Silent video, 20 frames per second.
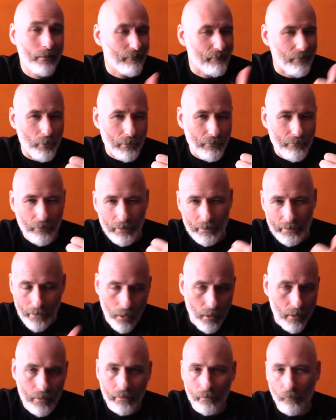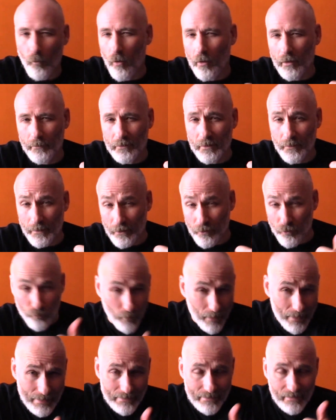very, very young, and want him to be
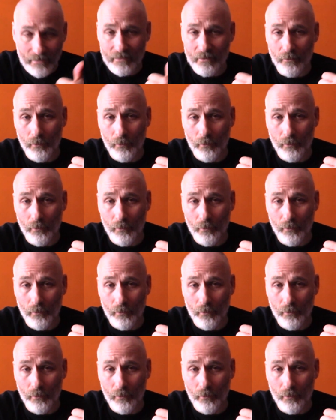great and